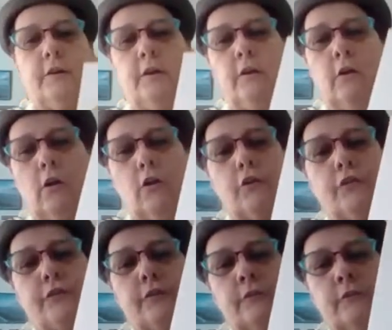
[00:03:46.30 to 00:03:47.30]
Ten
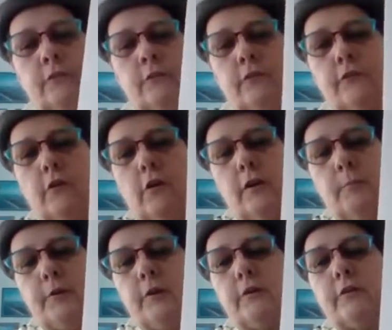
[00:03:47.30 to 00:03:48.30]
dollars. Okay.
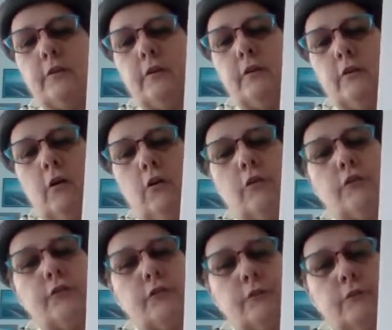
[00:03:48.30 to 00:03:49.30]
Starting bid ten
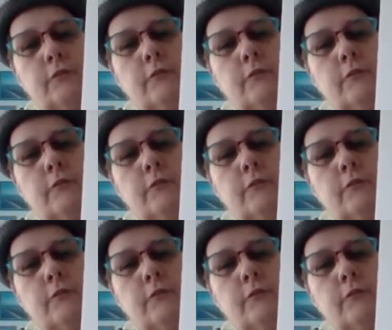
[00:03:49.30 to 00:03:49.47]
dollars.